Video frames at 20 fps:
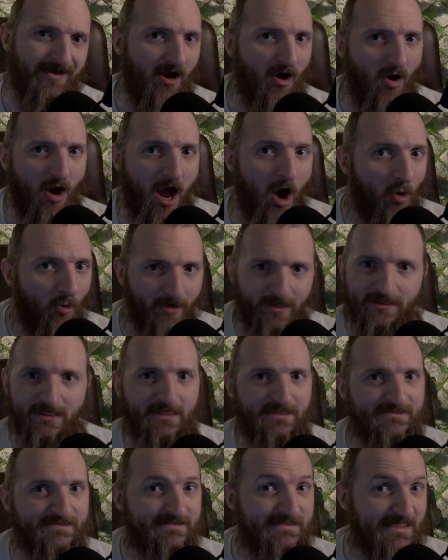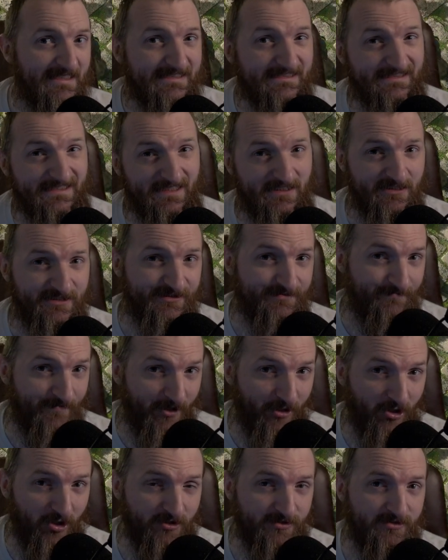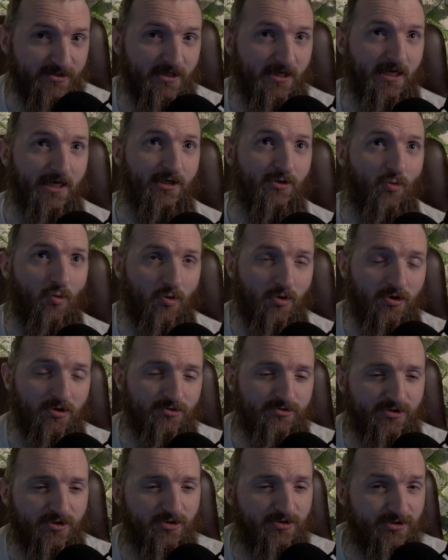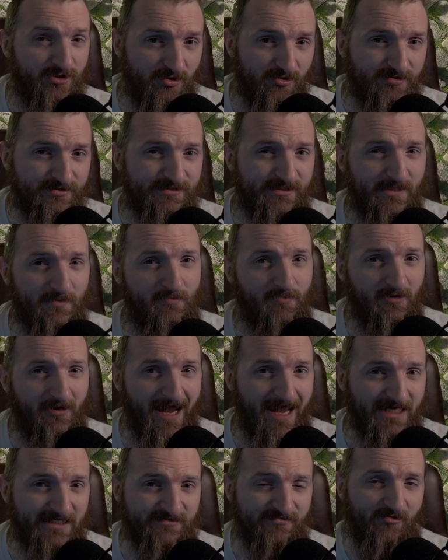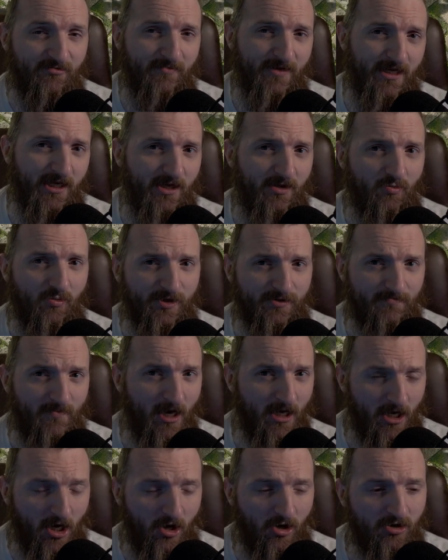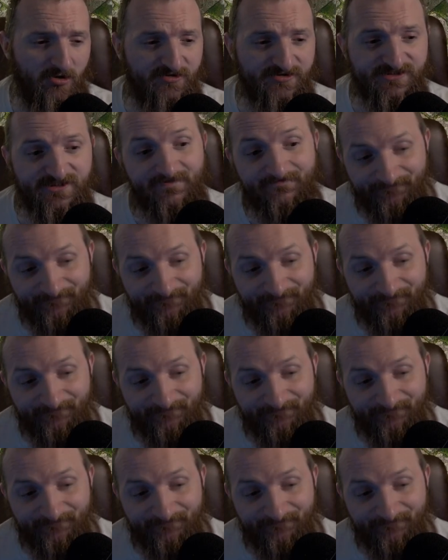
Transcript: I only need 60 spirit in order to use the blasphemy with my curse.